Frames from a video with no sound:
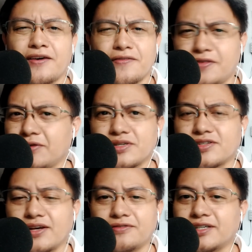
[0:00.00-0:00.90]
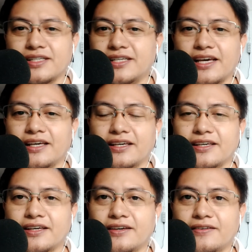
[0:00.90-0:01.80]
There is never a day
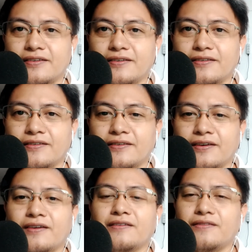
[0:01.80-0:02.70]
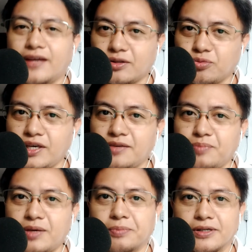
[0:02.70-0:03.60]
that we
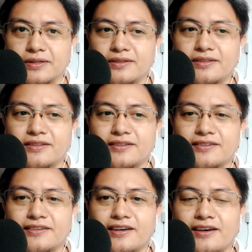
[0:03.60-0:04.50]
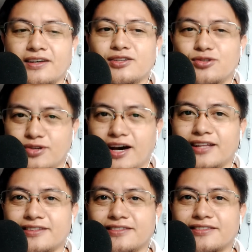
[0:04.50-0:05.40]
people do
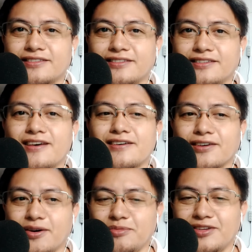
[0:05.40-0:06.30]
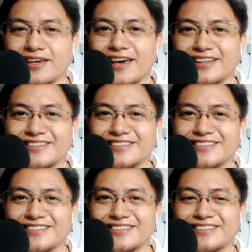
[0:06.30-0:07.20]
not communicate.
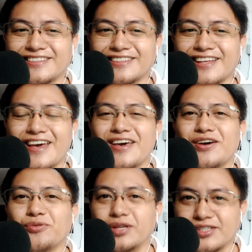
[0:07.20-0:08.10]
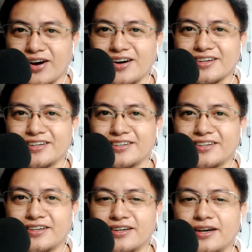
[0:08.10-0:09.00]
We talk,
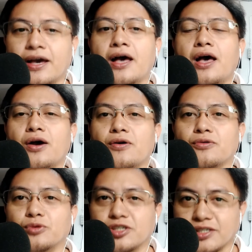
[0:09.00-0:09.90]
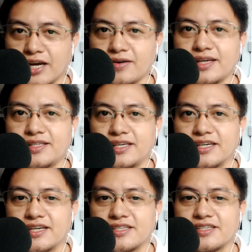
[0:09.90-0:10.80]
we share
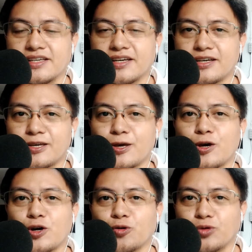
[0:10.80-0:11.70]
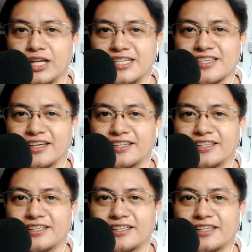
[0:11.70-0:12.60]
ideas, we
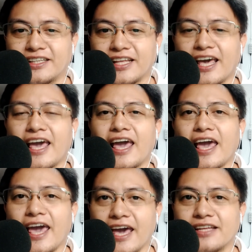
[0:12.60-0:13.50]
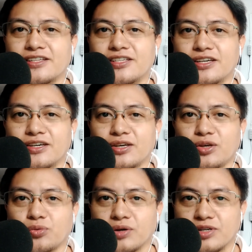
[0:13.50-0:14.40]
listen, and
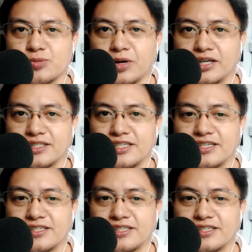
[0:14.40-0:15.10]
we respond.